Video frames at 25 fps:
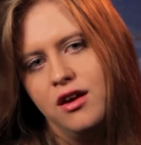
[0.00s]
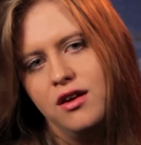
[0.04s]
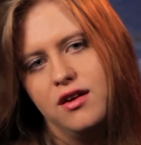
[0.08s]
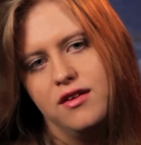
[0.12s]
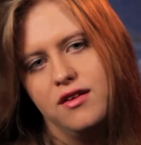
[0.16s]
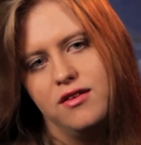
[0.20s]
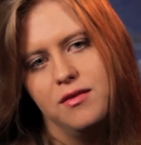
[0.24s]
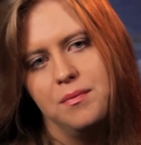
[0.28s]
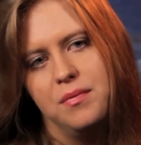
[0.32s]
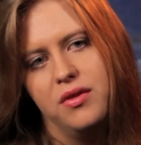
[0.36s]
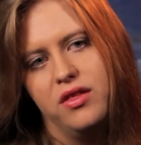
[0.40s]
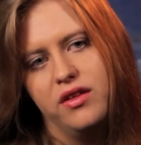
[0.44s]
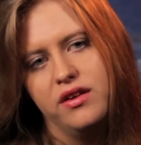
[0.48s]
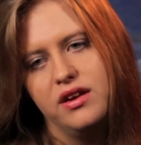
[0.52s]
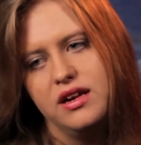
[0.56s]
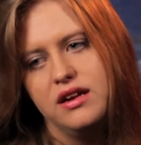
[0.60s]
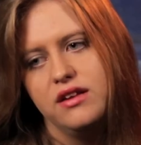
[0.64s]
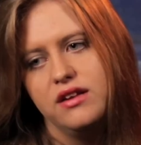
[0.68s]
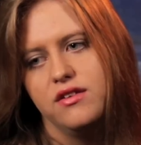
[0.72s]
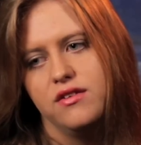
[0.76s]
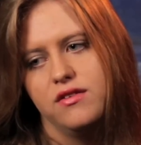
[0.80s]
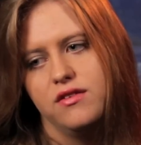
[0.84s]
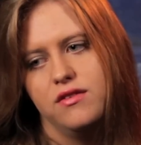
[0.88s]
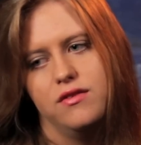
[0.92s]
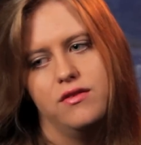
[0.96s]
disability
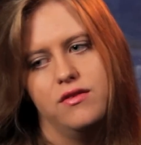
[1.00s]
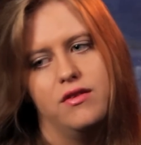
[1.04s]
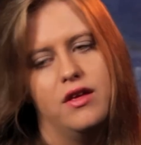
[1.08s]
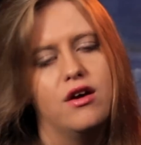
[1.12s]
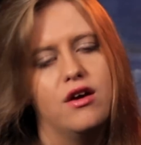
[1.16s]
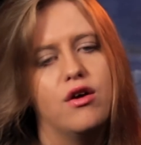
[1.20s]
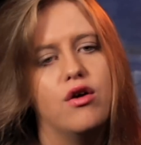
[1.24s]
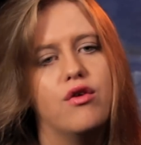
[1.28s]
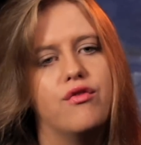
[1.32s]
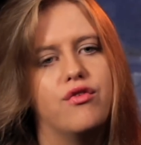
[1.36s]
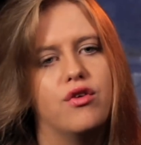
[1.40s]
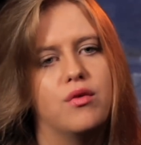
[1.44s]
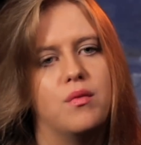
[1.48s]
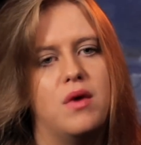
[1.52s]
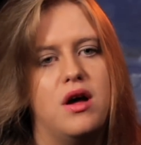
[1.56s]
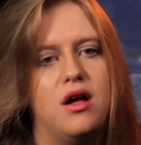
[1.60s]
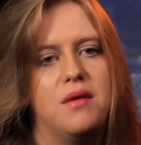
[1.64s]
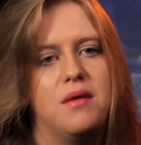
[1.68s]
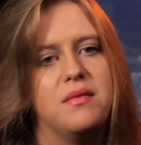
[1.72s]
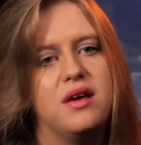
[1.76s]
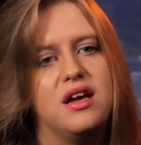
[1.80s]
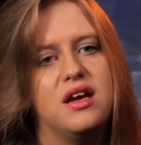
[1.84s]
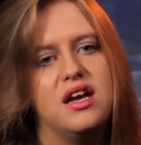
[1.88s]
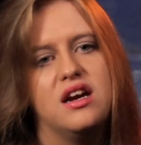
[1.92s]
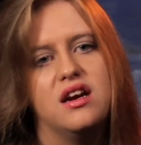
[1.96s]
is just like
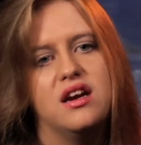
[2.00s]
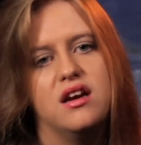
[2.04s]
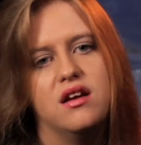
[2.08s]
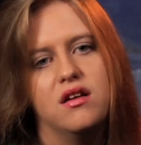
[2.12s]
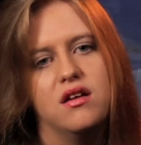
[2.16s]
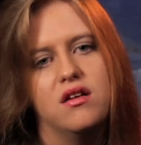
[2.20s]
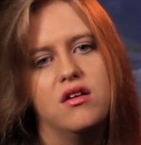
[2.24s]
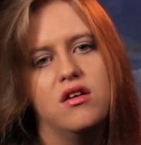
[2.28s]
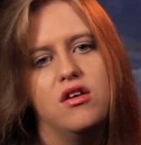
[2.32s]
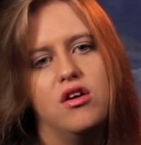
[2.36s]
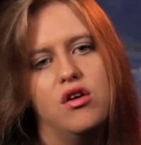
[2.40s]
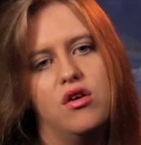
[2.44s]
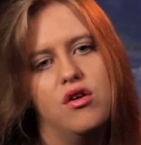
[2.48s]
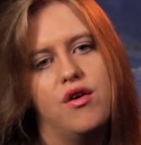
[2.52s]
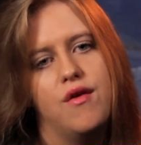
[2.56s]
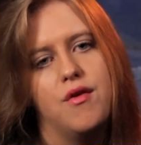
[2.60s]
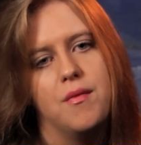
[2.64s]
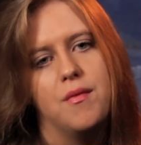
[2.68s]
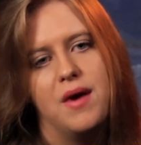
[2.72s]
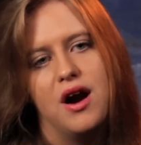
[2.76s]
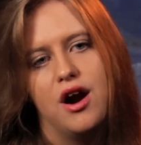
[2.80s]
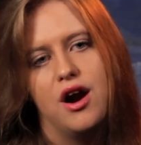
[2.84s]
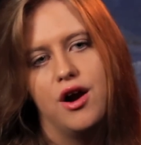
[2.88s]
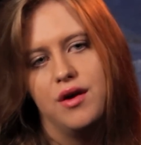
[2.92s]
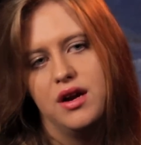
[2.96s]
overwhelming,
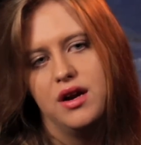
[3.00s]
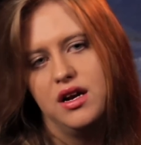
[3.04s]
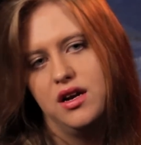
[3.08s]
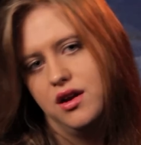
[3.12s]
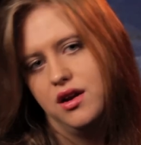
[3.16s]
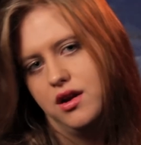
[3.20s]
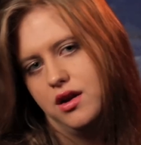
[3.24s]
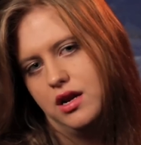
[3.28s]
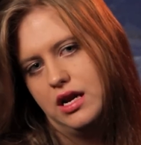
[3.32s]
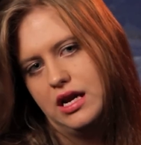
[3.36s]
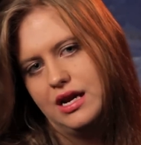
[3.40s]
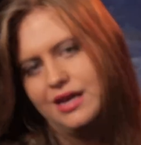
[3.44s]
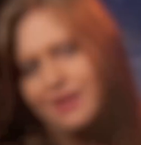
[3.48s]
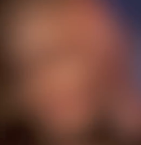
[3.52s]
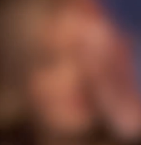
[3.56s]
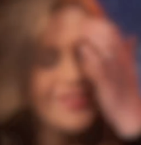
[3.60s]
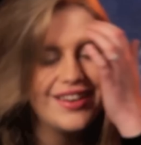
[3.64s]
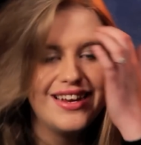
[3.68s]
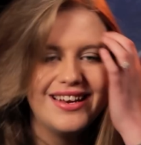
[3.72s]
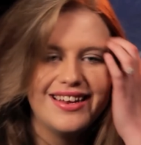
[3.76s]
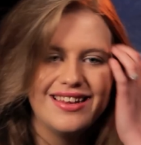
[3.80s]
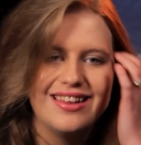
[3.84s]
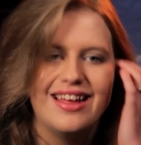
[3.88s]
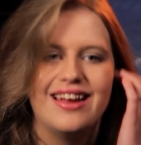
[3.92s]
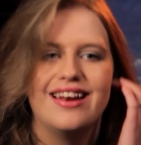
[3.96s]
overpowering. You don't
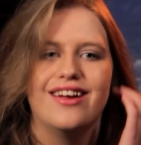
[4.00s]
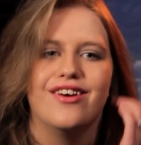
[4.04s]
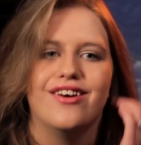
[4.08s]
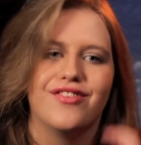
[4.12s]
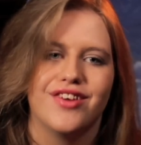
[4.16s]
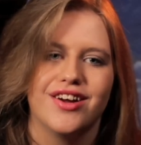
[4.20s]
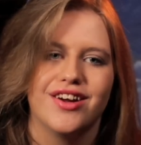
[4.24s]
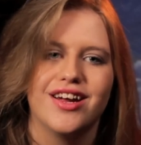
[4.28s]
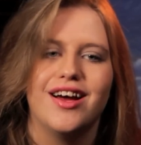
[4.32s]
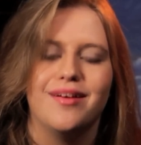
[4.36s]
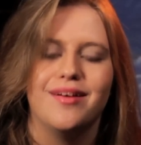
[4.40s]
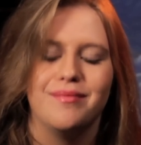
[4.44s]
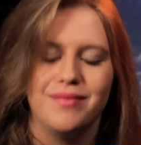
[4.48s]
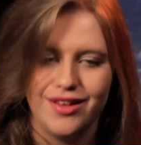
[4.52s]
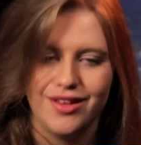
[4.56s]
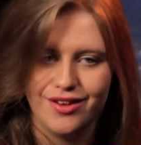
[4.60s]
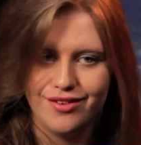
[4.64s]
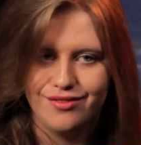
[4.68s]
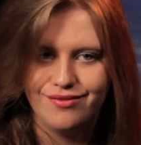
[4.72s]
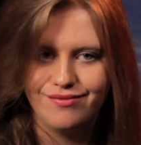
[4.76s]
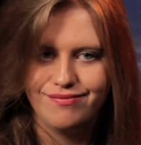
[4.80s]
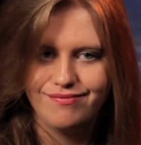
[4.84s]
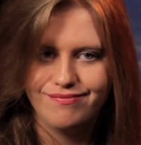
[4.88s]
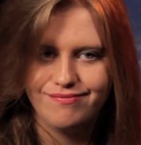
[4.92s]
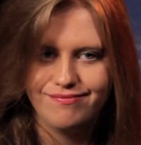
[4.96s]
need to let it overcome you.